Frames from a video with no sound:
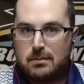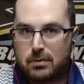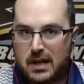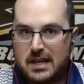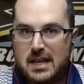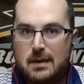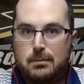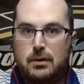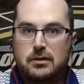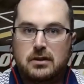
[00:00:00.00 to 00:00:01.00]
play that
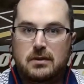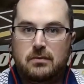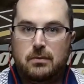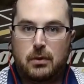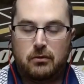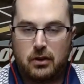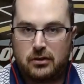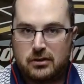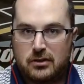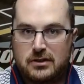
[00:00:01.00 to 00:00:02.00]

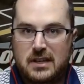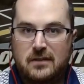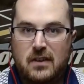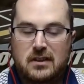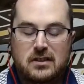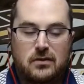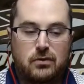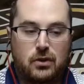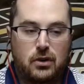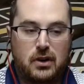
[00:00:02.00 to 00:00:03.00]
multi-versatile defensive
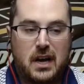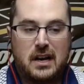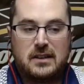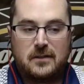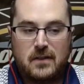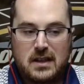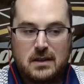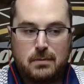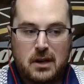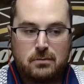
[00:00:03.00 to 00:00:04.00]
role, kind of defend the
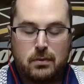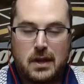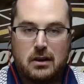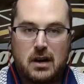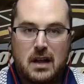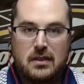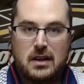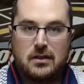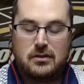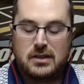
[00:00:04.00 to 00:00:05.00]
best player on the
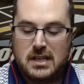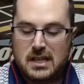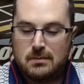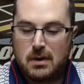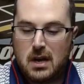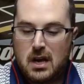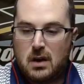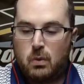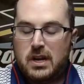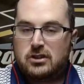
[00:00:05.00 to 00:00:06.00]
other team.
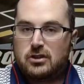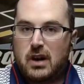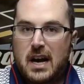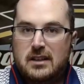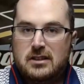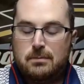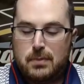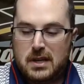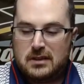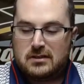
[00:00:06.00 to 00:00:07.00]
When he tries to
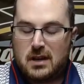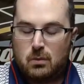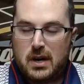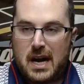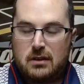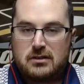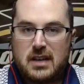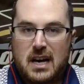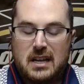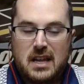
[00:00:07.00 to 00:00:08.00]
be someone
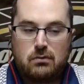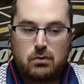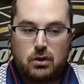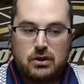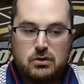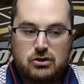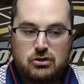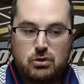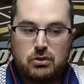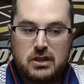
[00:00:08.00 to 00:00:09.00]
outside of that role, you
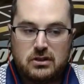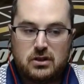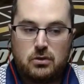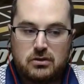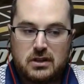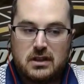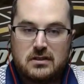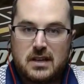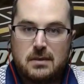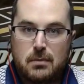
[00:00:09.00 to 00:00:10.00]
truly don't see the
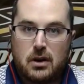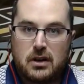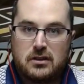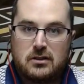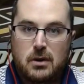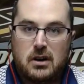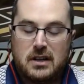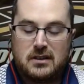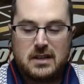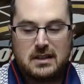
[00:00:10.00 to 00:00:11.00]
same Marcus Smart.
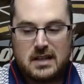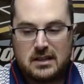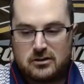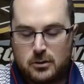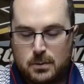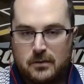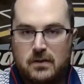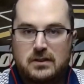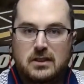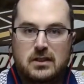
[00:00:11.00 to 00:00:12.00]
He's not that super
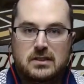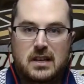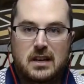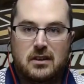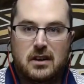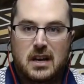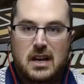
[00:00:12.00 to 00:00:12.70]
facilitator.